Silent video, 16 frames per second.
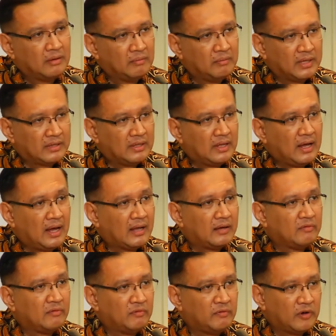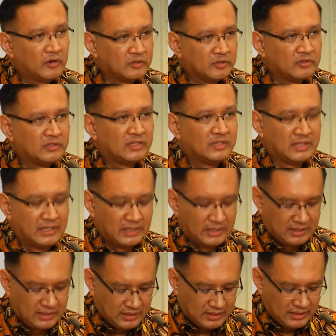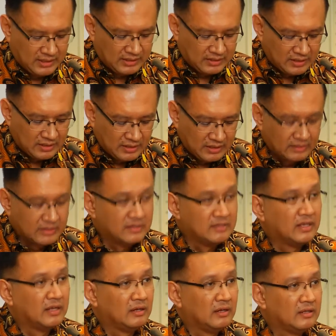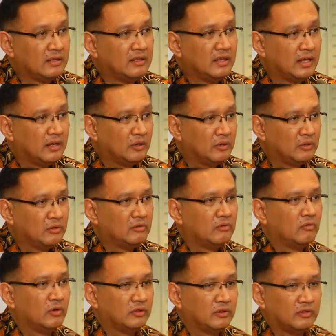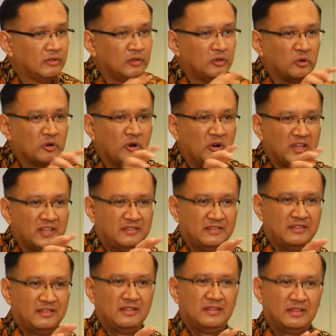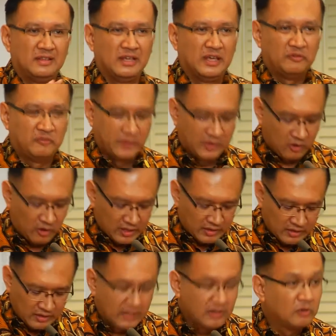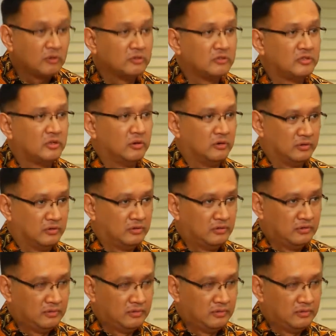But unfortunately, it's still in the yellow, what you call it, if we call it yellow zone.